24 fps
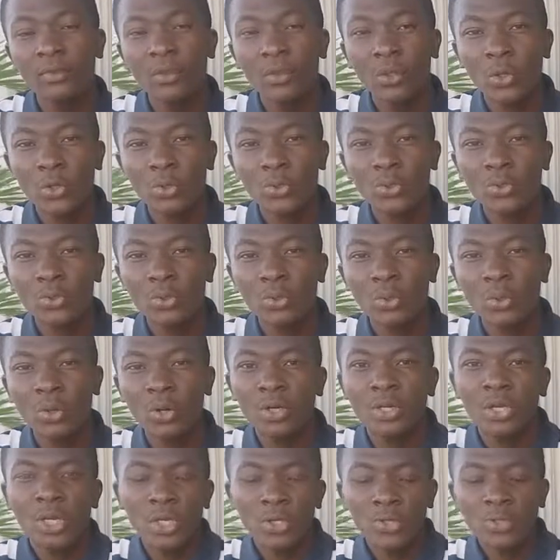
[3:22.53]
your two
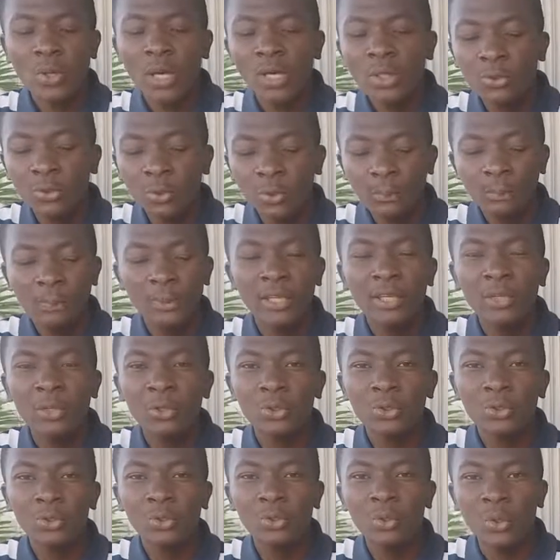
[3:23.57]
chord. So how do we play your
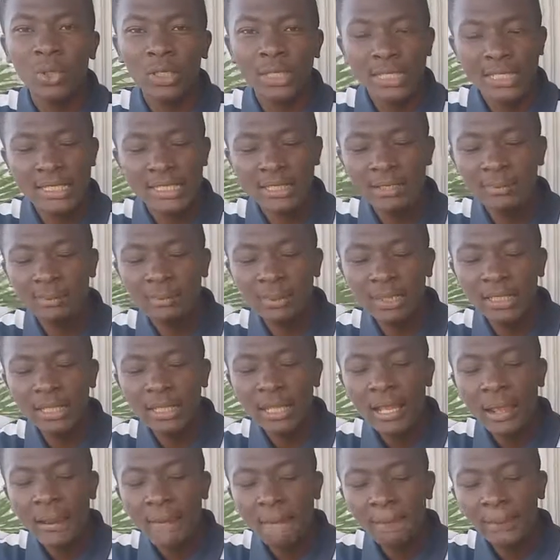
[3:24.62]
two chord? It's
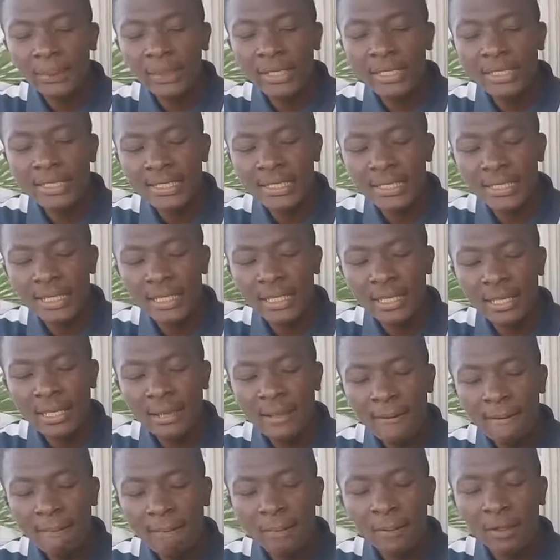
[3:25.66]
simply placing
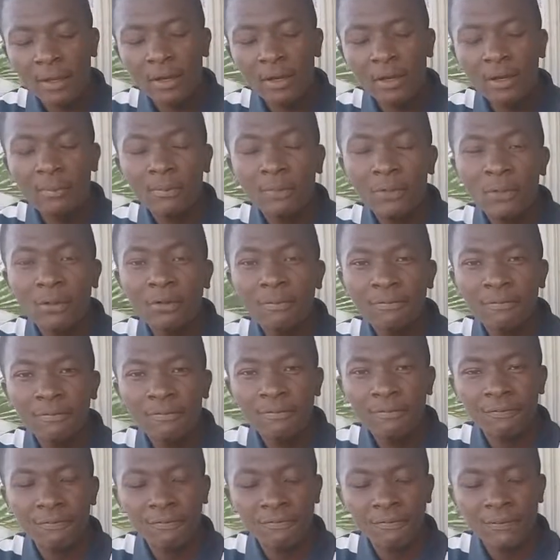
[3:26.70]
your
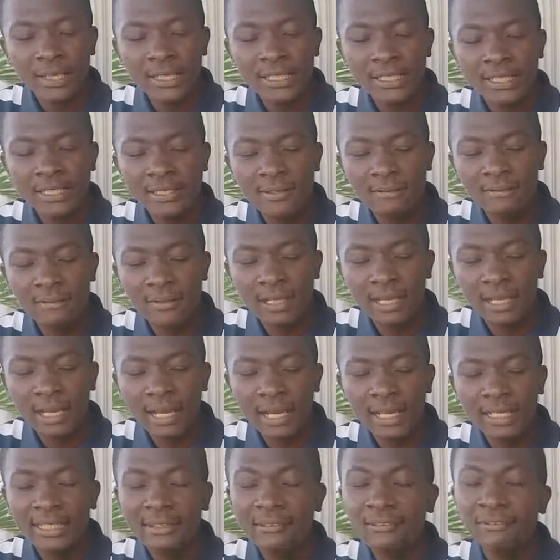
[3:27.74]
first finger
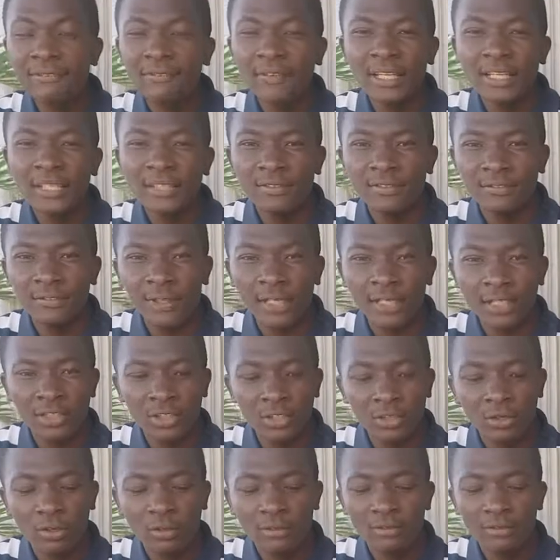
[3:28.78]
at the first fret
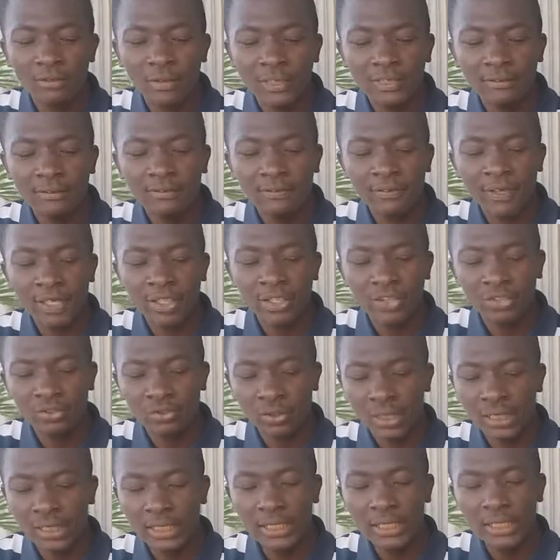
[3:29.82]
of the first
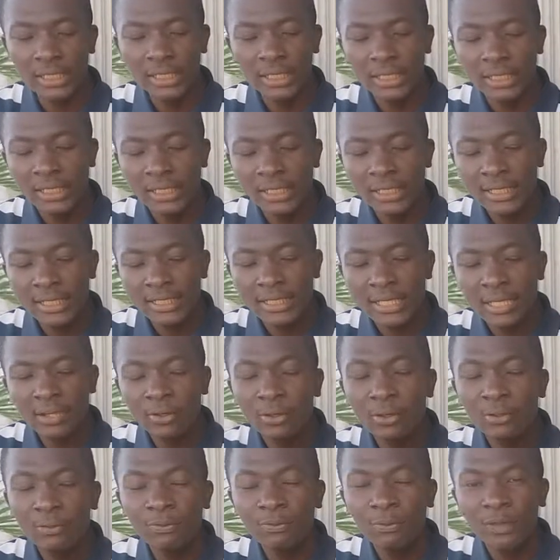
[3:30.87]
string,
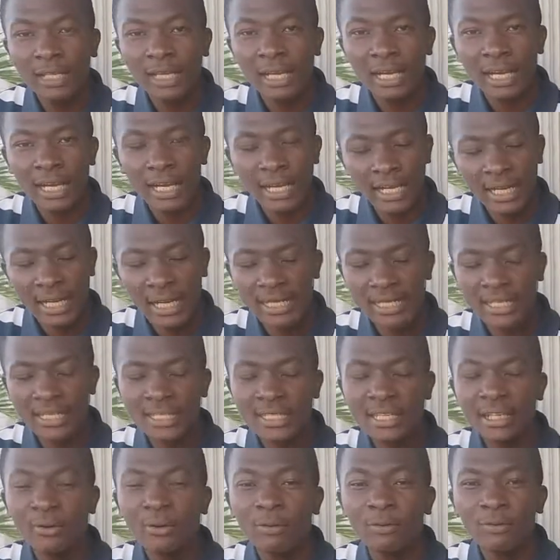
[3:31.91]
second finger at the
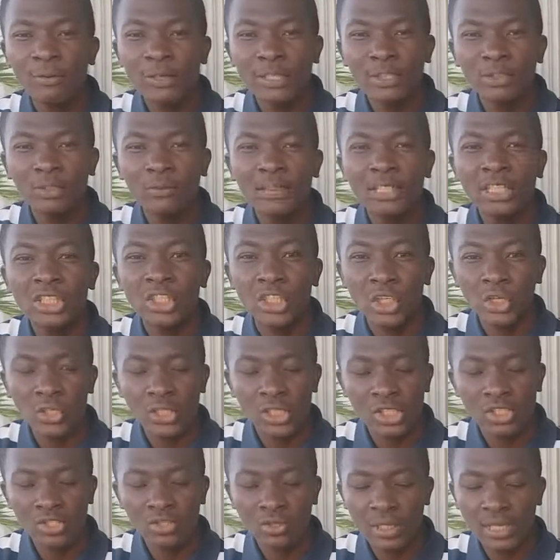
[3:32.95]
second fret of the third
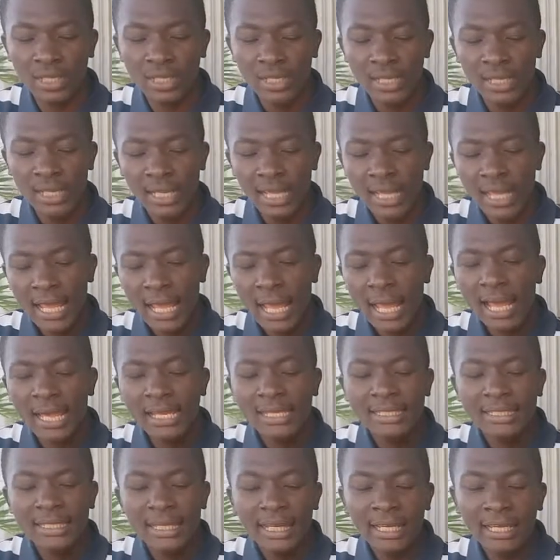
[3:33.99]
string,
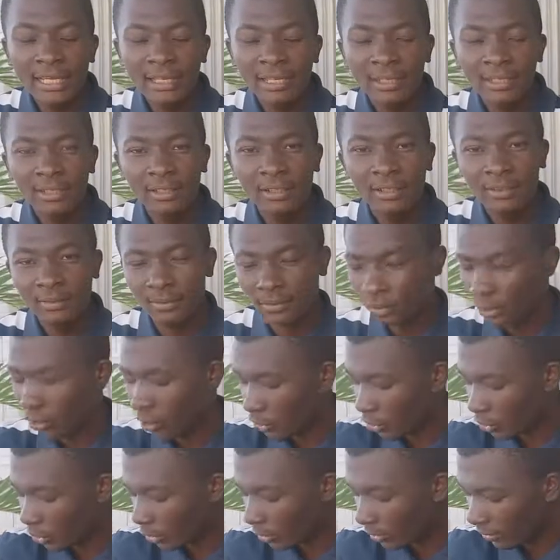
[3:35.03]
and then your
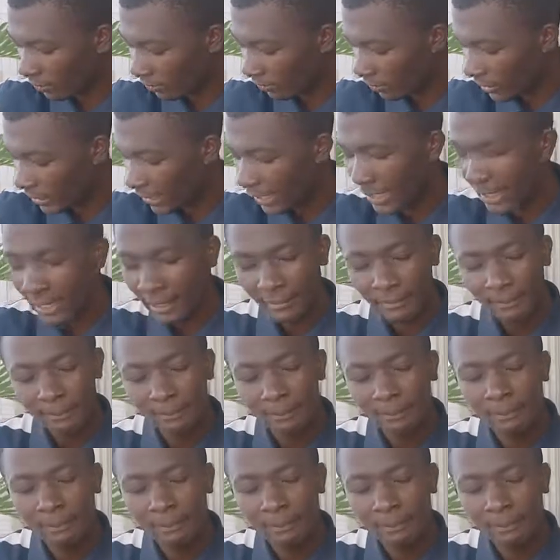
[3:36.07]
third finger